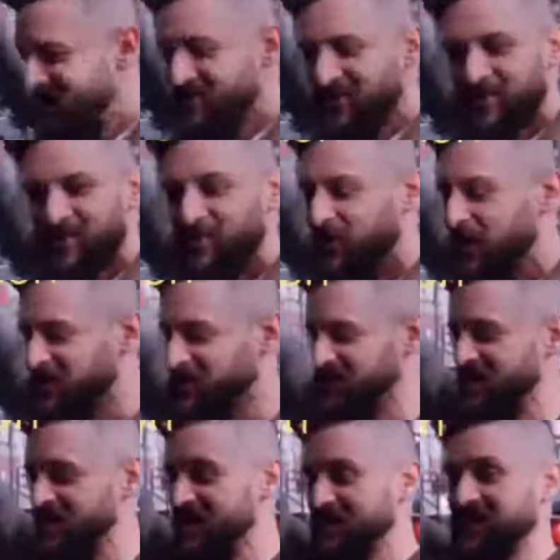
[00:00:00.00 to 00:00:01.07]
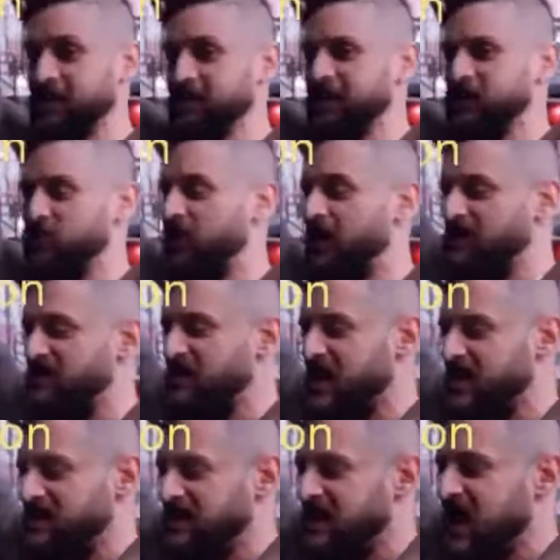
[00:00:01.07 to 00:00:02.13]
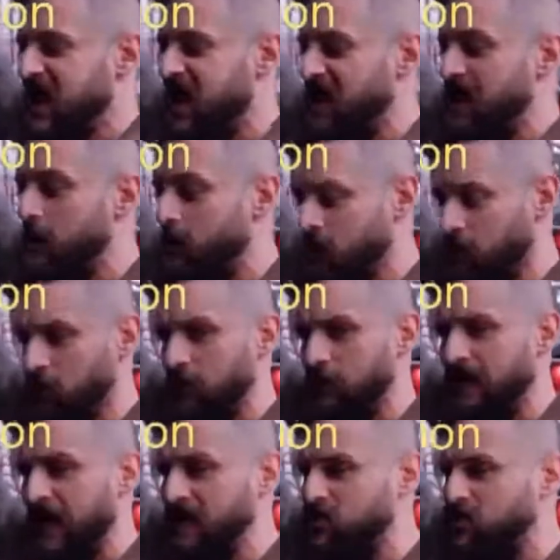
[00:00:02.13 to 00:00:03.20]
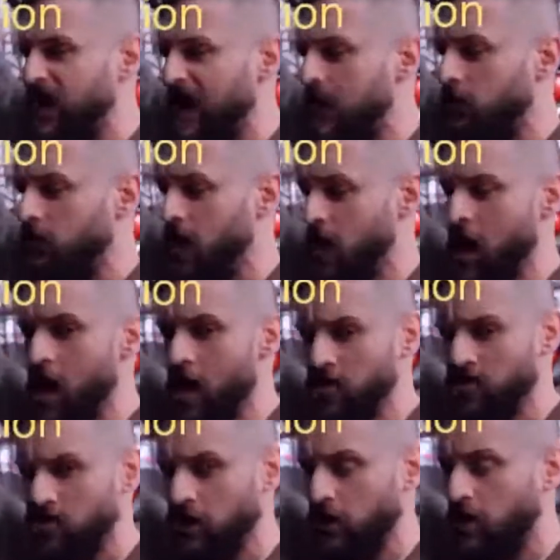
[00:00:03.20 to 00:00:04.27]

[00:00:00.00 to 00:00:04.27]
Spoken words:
What we want, keep that chest nice and high, put the rib cage down, arching the